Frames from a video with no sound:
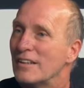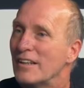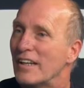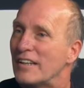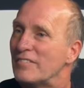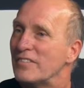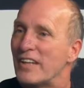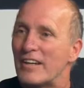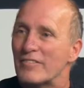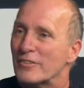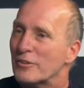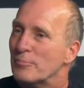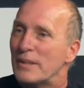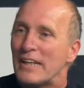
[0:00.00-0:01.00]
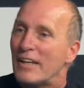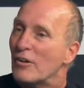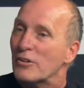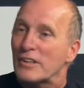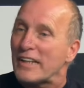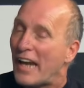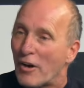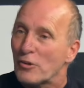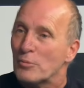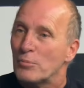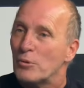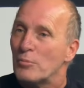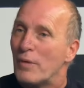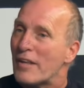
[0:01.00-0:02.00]
They've never been held
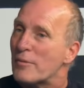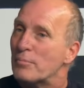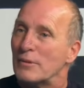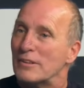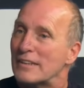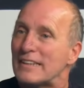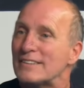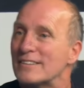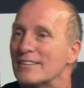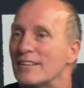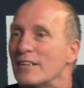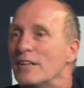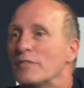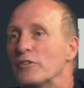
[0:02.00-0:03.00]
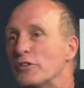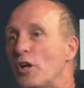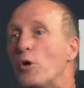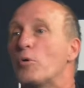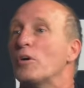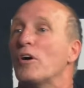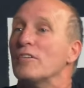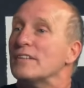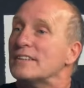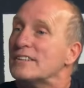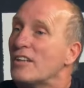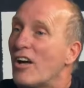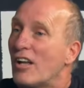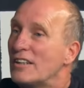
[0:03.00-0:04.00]
accountable by the police for knowing all
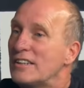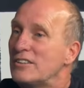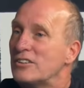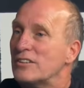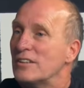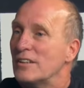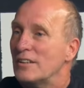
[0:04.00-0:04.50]
this knowledge.